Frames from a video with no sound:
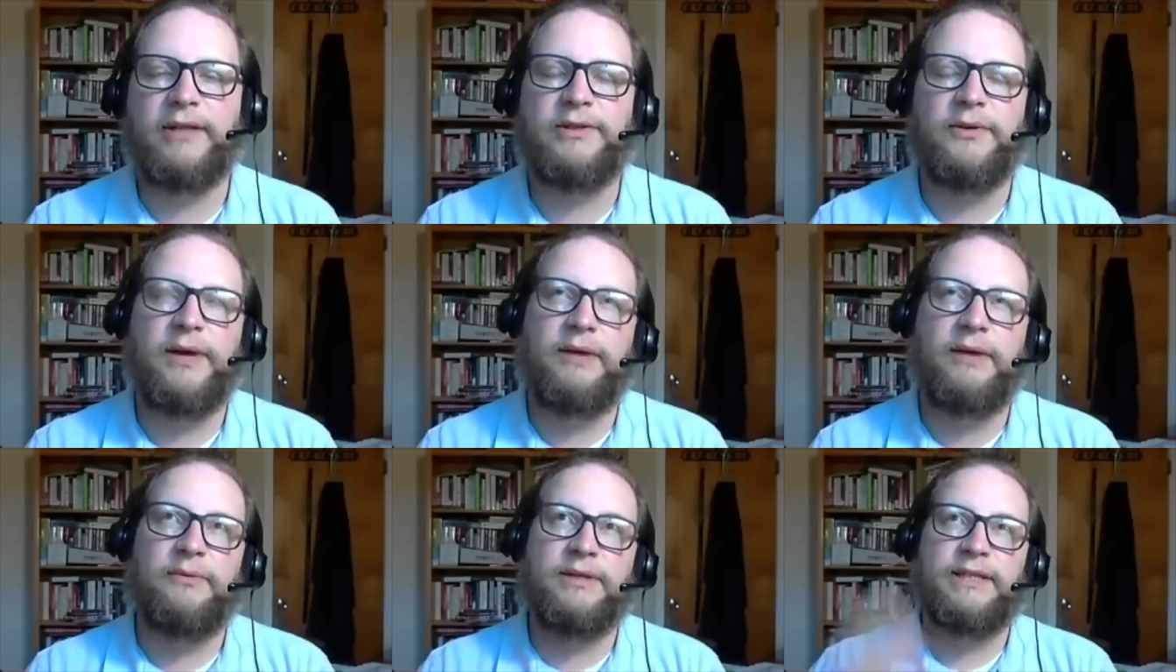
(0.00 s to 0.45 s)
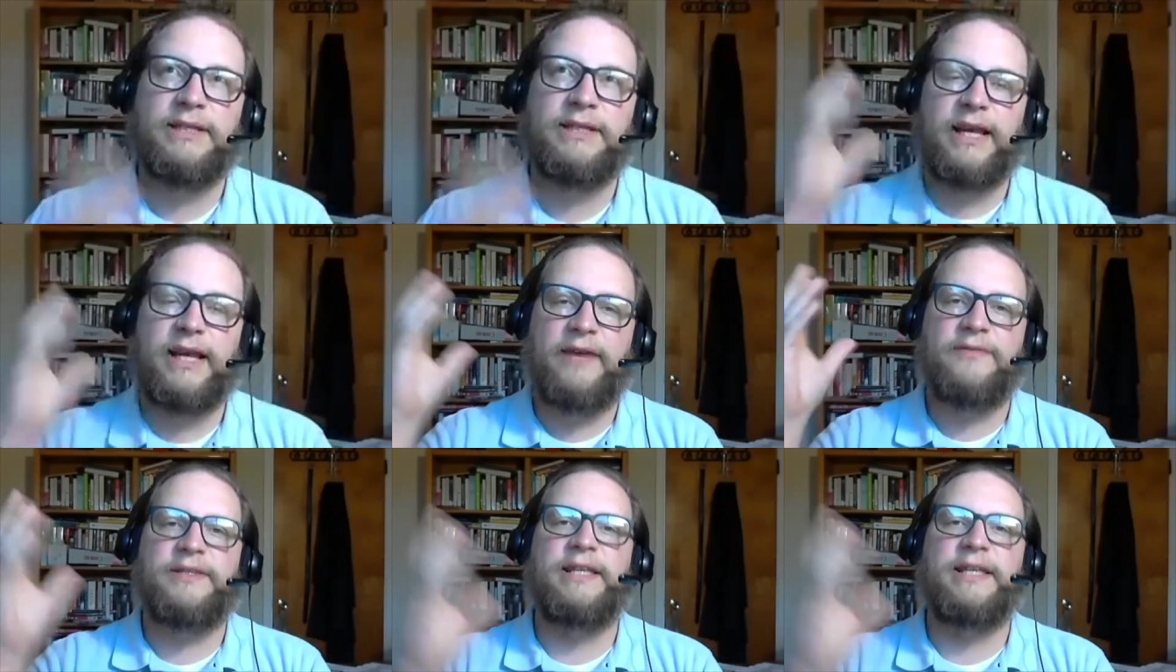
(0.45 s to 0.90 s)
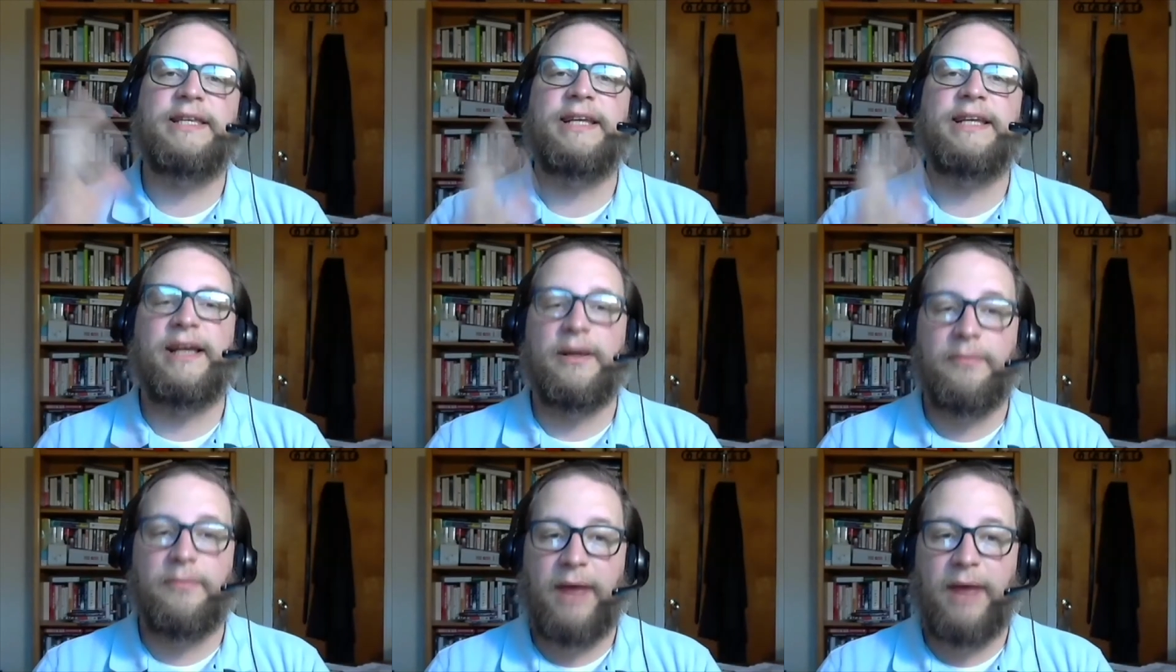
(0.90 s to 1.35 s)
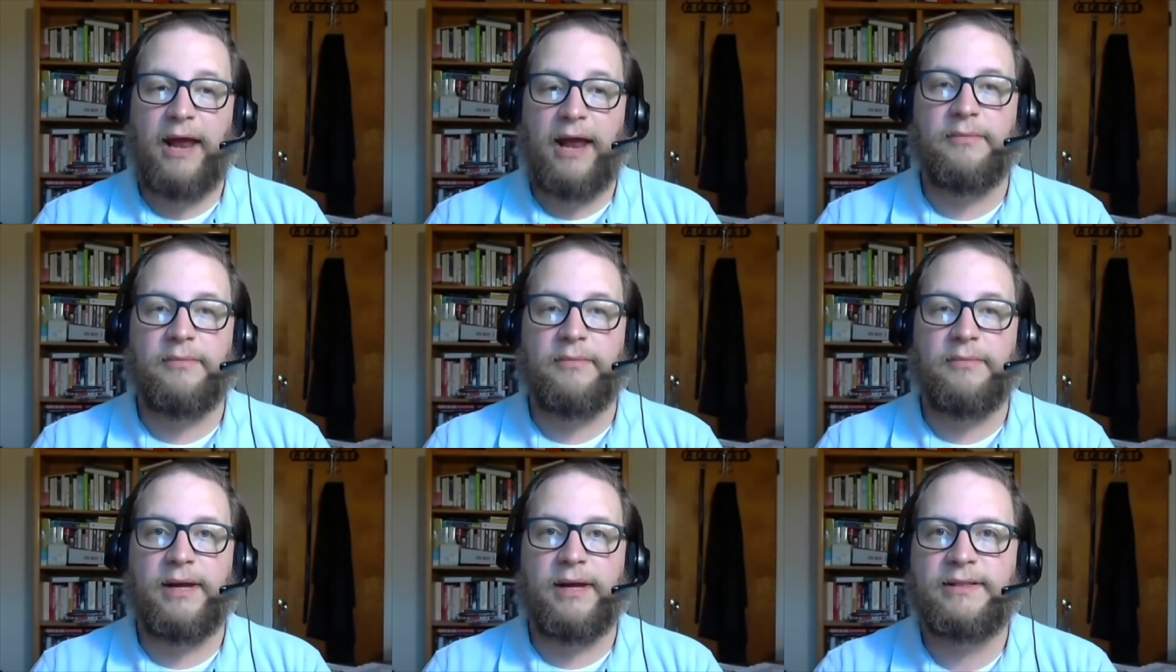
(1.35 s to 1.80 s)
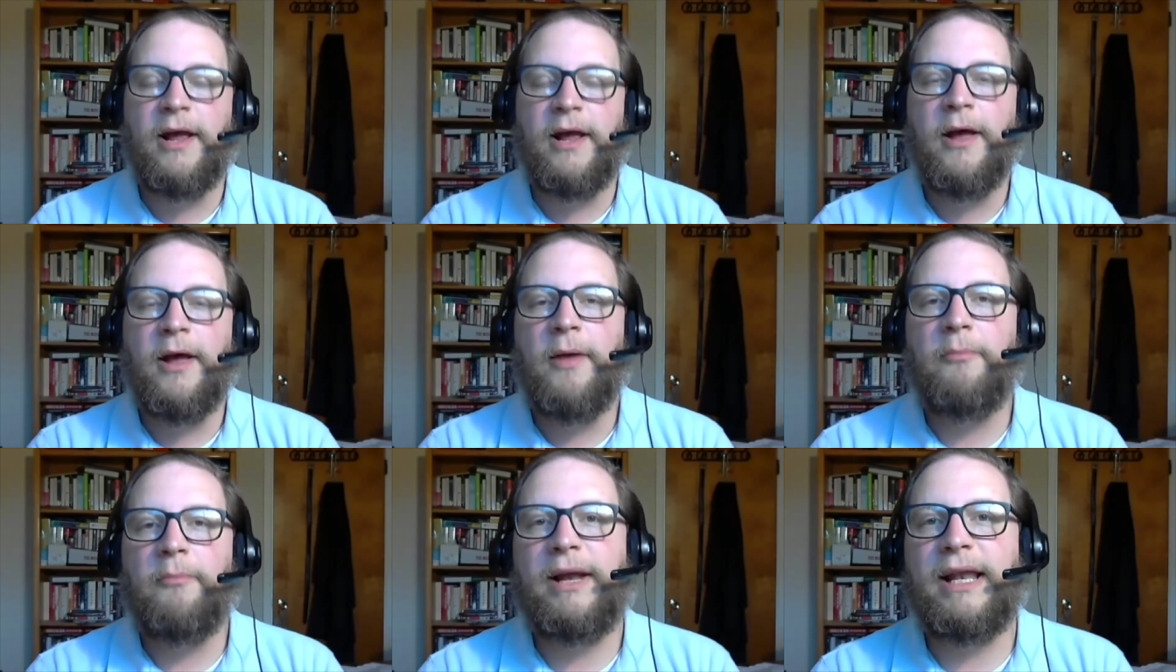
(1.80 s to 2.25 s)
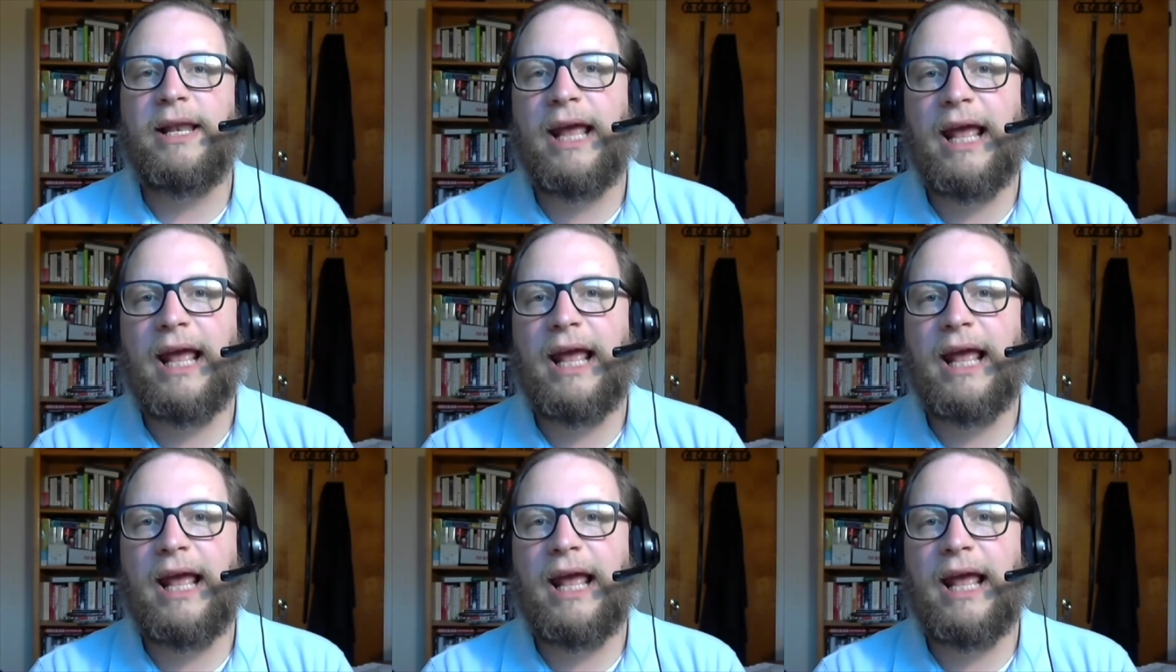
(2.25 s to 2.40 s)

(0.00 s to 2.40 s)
So he receives the 10 Commandments, but